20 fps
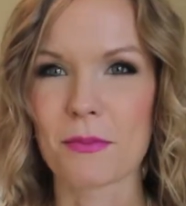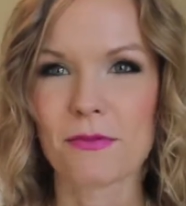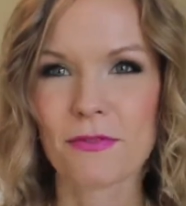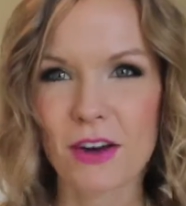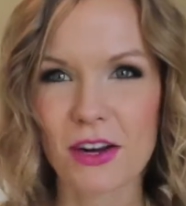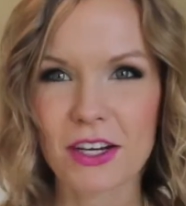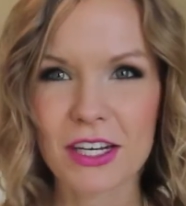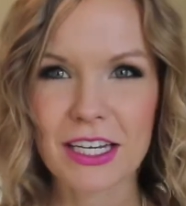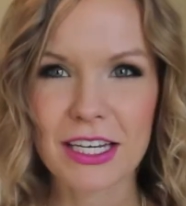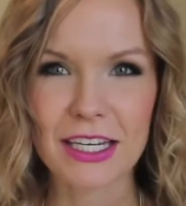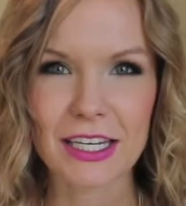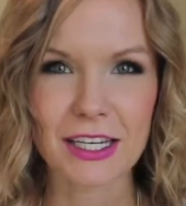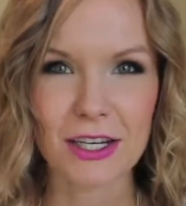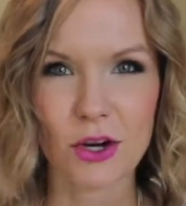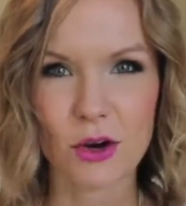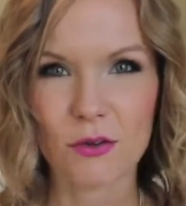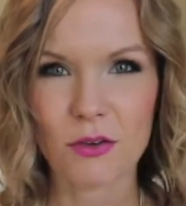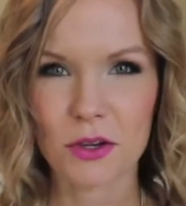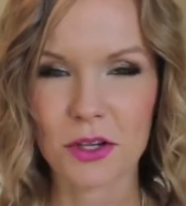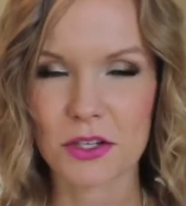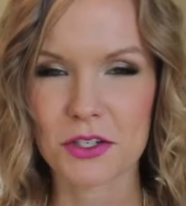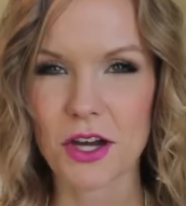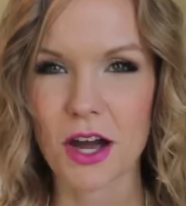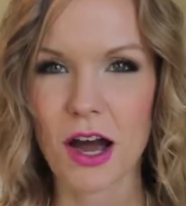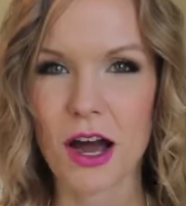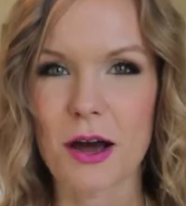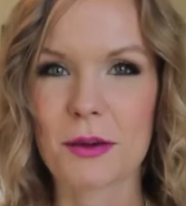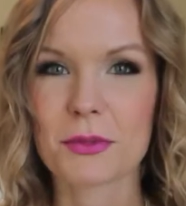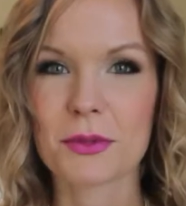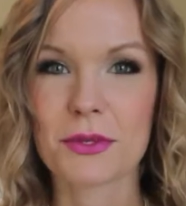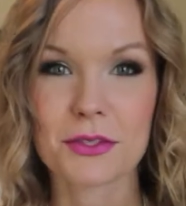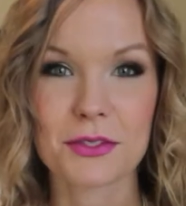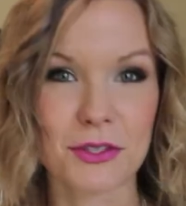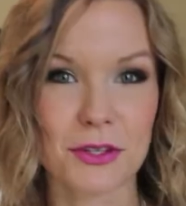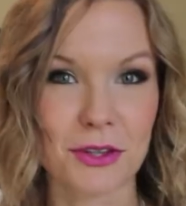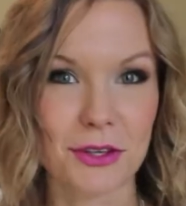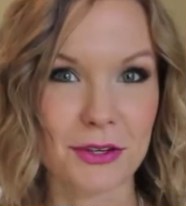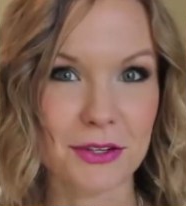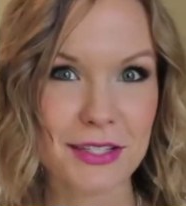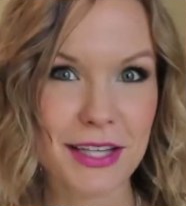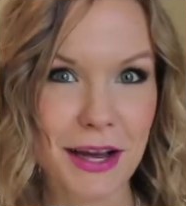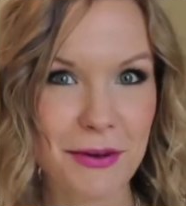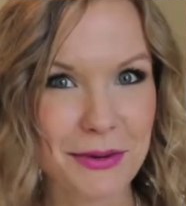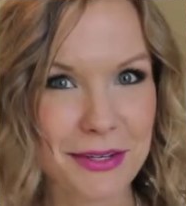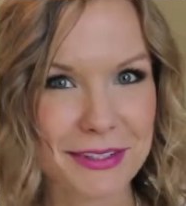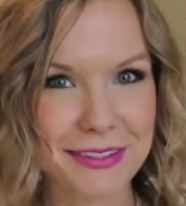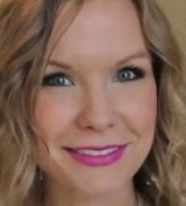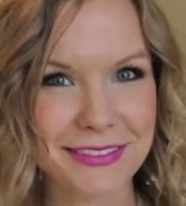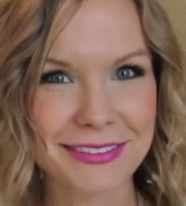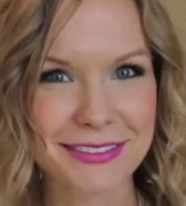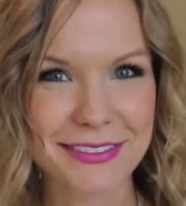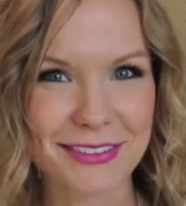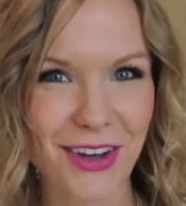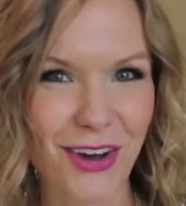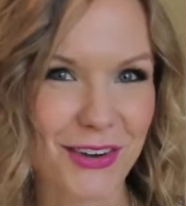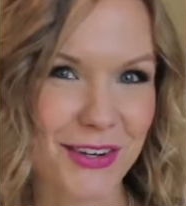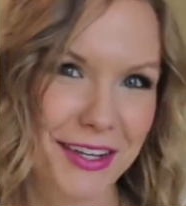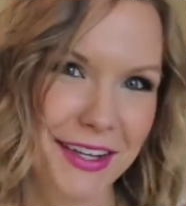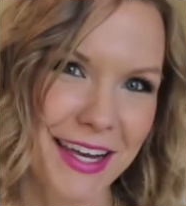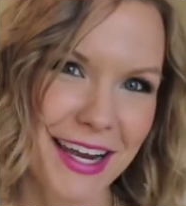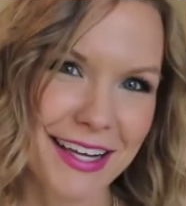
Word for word: funky and over the top. So there's that one. On to the